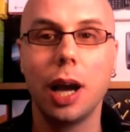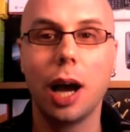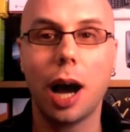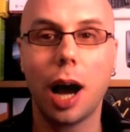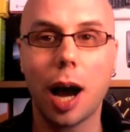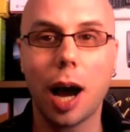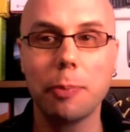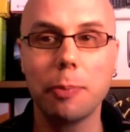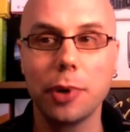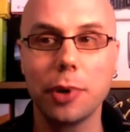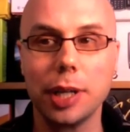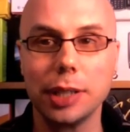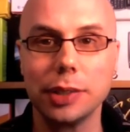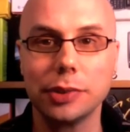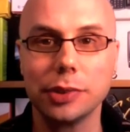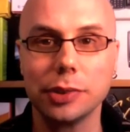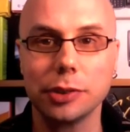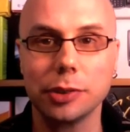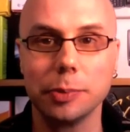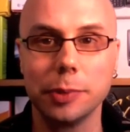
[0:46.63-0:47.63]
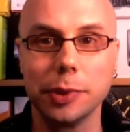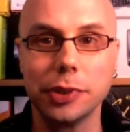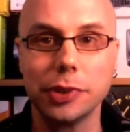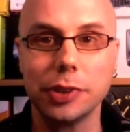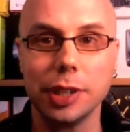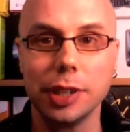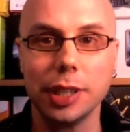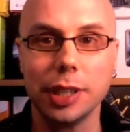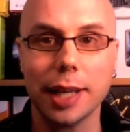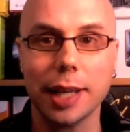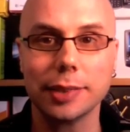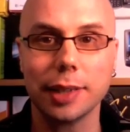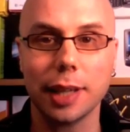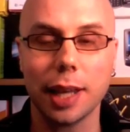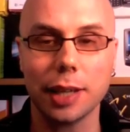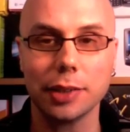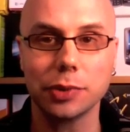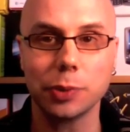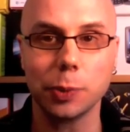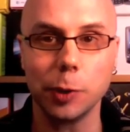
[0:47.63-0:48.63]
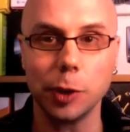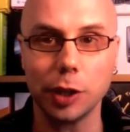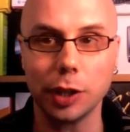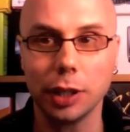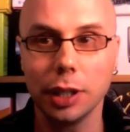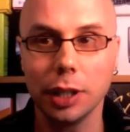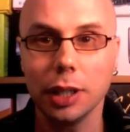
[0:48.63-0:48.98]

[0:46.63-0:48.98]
operating system at CES last week.